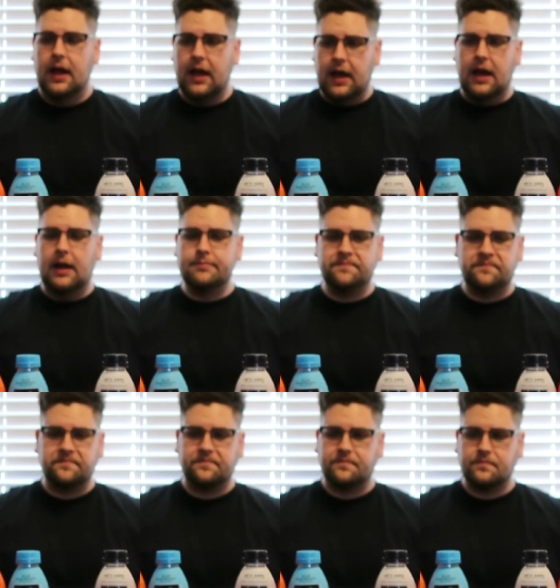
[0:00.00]
Um,
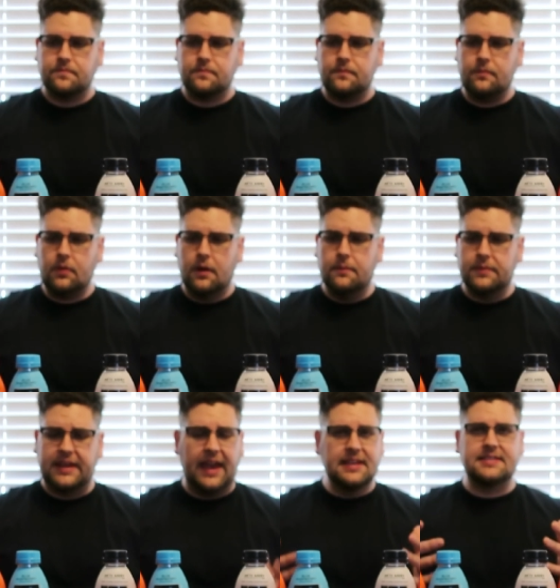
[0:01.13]

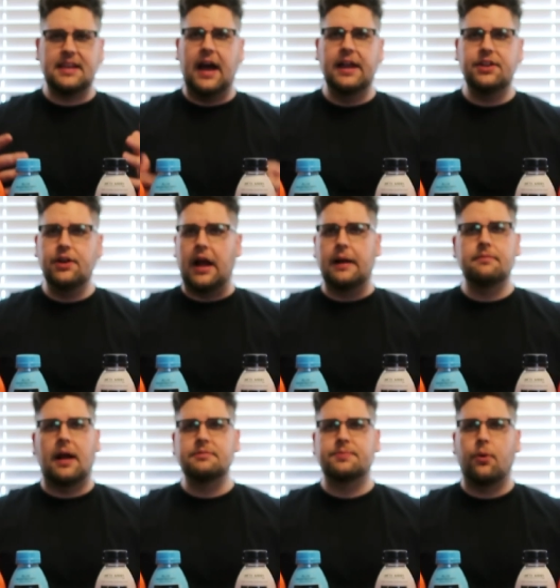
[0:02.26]
KSI, dude, I'm,
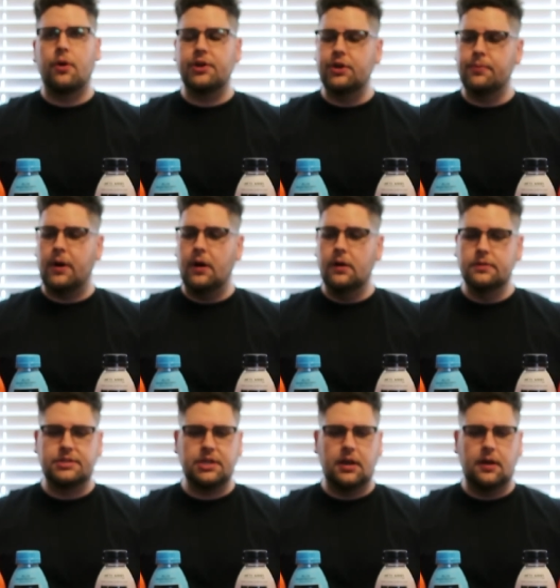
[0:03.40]
I'm supporting you, bro.
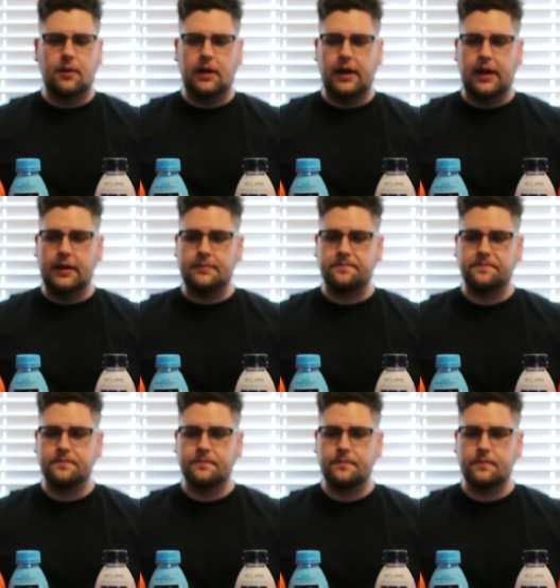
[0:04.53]
So, uh,
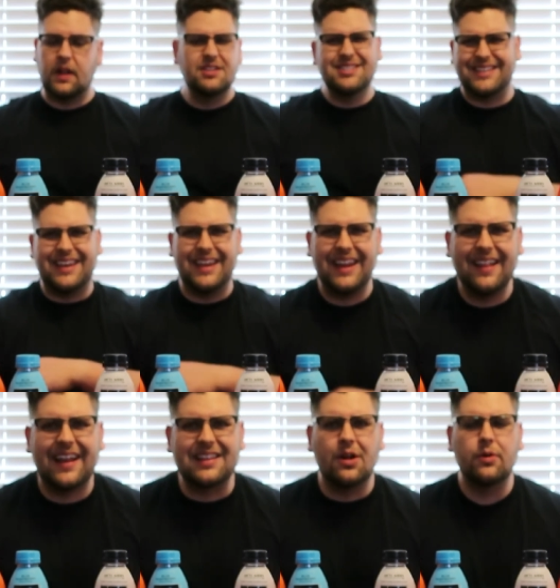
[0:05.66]
just kidding. I
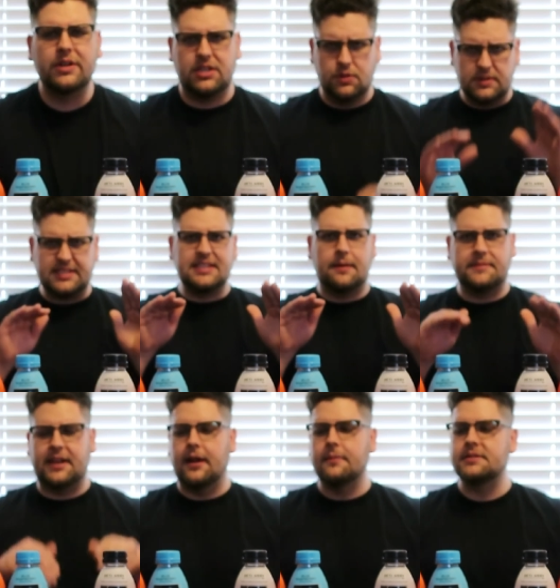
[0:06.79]
like Logan too
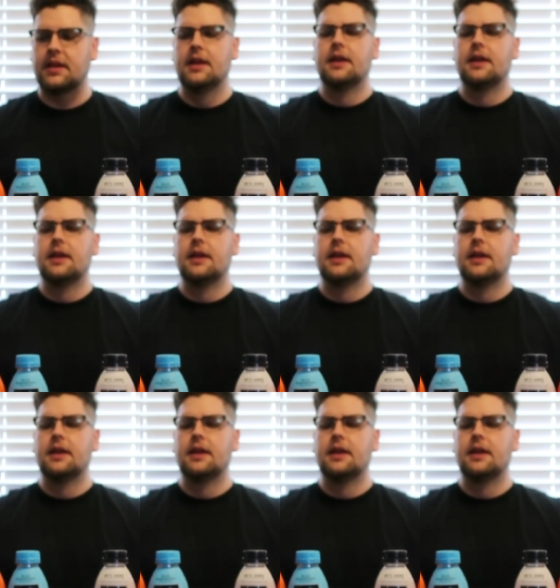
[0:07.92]
sometimes.